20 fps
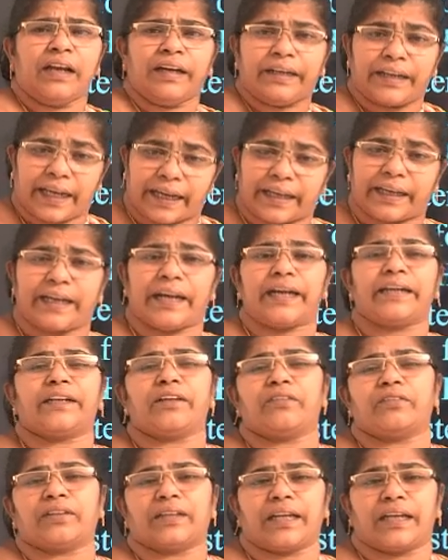
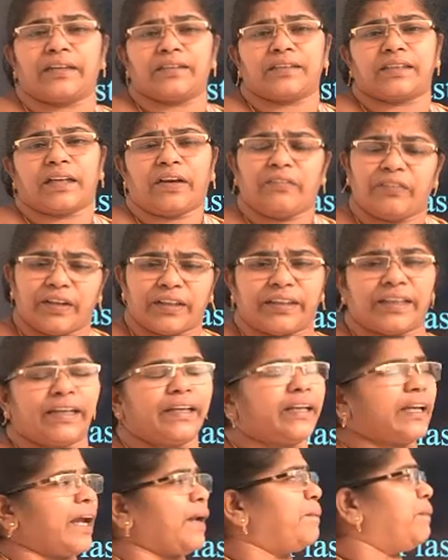decorative things,
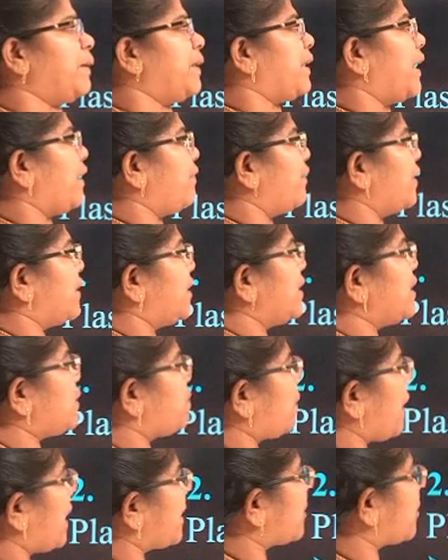everything can be done with
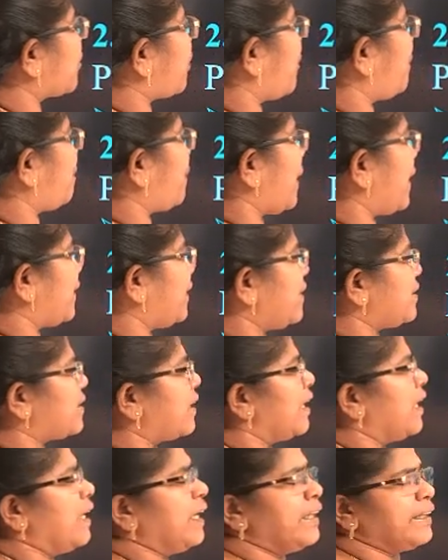this plaster of
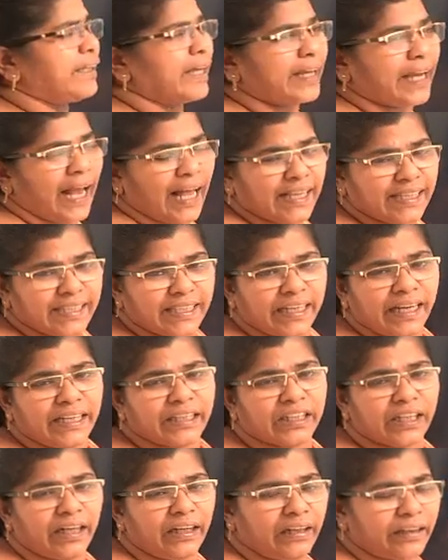Paris. The
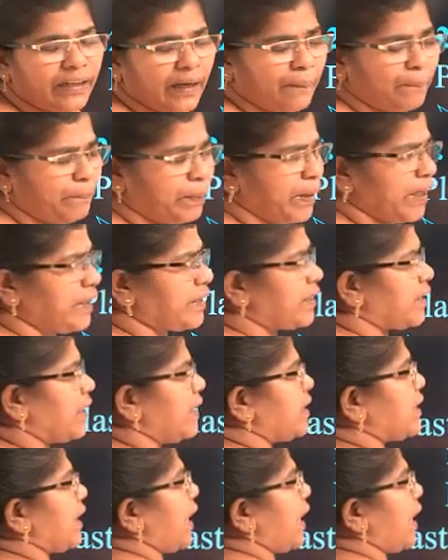calcination temperature is